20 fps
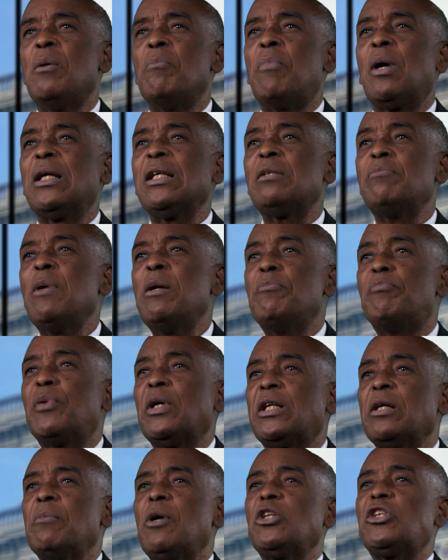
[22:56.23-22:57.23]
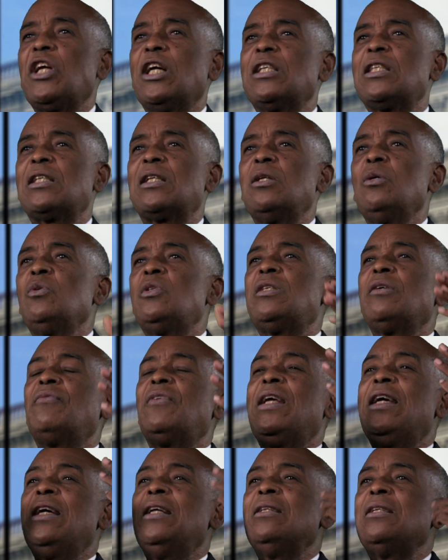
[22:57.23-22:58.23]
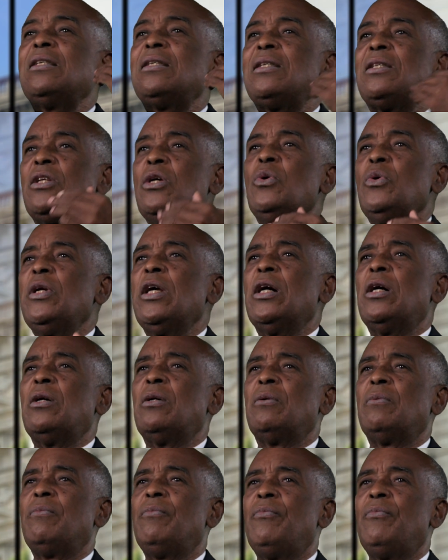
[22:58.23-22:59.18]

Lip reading: But it's been pretty much exclusively in the studio.